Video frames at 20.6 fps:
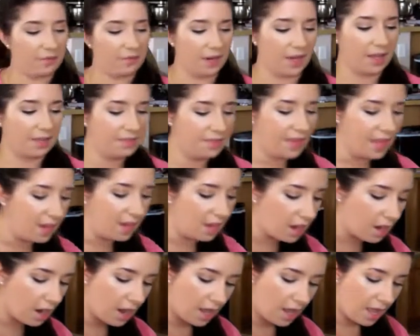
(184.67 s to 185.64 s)
right
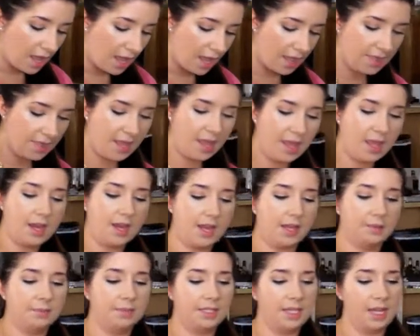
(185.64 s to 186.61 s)
there. And then
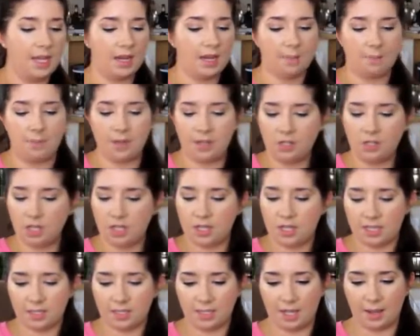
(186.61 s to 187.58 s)
i am seeing a bunch of
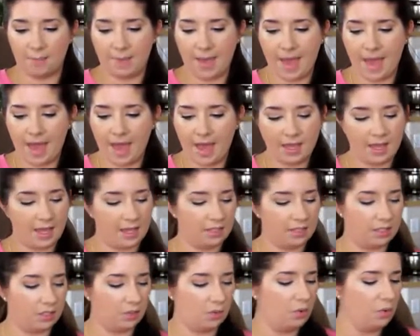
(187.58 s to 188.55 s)
these like
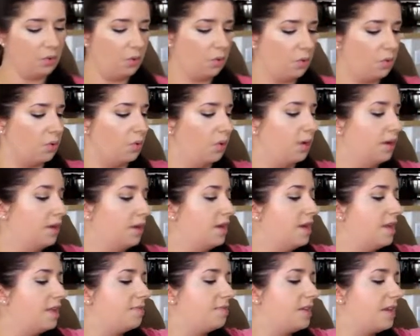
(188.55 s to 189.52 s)
packets. Ooh,
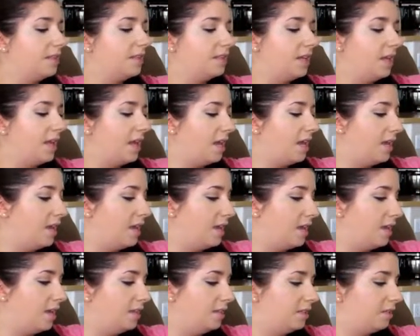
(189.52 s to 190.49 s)
this
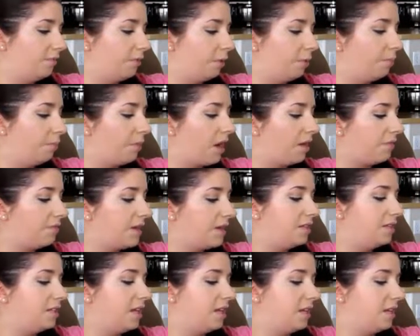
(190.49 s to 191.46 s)
is for
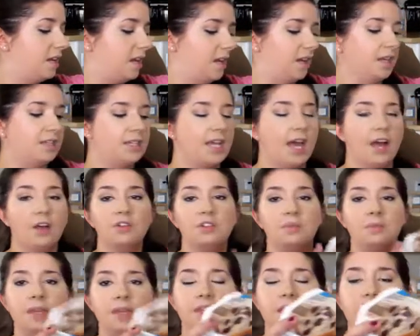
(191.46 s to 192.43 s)
breakfast and it
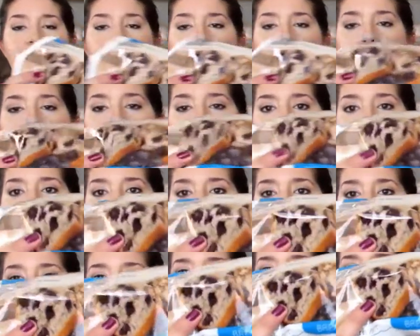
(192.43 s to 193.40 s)
tells me that it's for
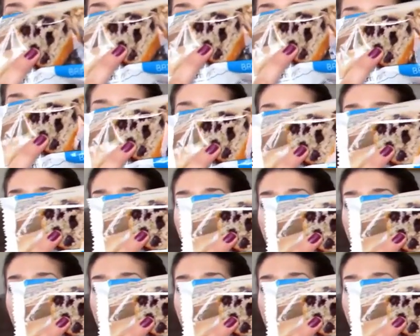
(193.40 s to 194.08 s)
breakfast right here.